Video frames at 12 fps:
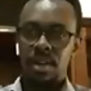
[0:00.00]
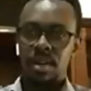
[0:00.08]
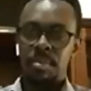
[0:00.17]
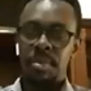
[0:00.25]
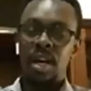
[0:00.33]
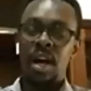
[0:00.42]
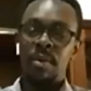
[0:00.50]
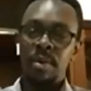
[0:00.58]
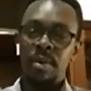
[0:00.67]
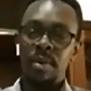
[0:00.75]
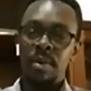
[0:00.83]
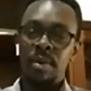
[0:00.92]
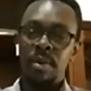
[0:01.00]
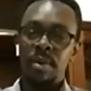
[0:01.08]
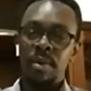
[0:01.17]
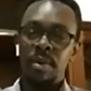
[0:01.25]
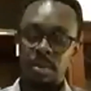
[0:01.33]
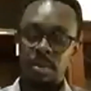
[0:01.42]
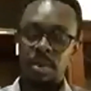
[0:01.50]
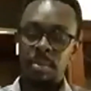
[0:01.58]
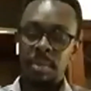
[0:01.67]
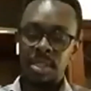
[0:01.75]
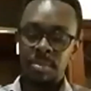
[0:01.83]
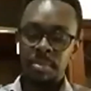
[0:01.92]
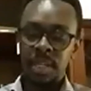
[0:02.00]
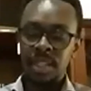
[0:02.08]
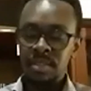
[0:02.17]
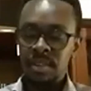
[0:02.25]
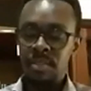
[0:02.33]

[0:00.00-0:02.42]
However, from the perspective of